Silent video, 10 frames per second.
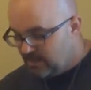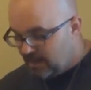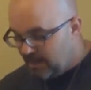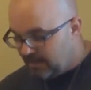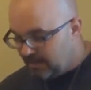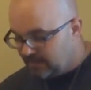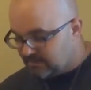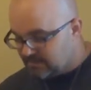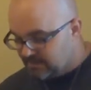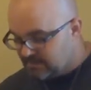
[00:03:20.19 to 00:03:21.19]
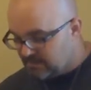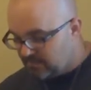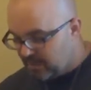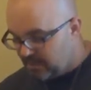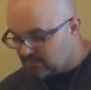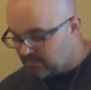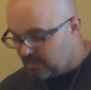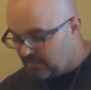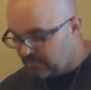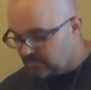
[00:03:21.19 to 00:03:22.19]
I lay the sins of the parents
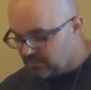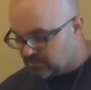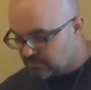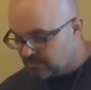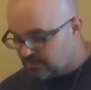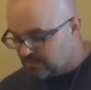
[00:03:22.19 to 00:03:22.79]
upon their children.